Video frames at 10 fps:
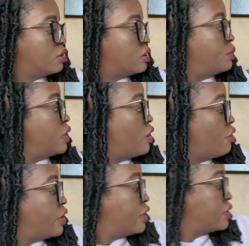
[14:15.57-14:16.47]
Let me
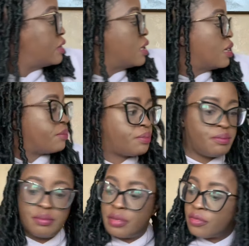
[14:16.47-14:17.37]
hurry this up
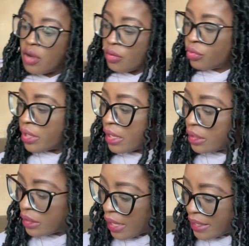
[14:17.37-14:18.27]
before I run out
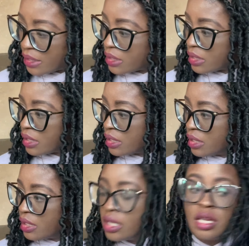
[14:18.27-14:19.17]
of light.
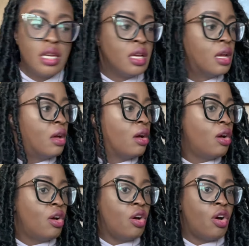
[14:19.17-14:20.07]

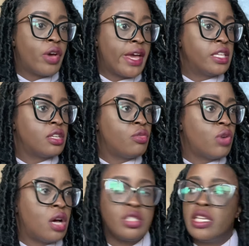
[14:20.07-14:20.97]
Okay, so
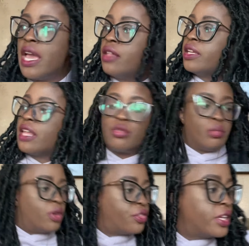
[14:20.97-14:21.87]
Ross, yeah, I only got three
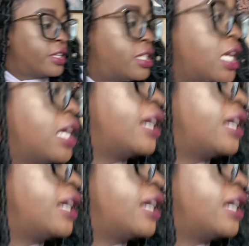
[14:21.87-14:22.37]
more things.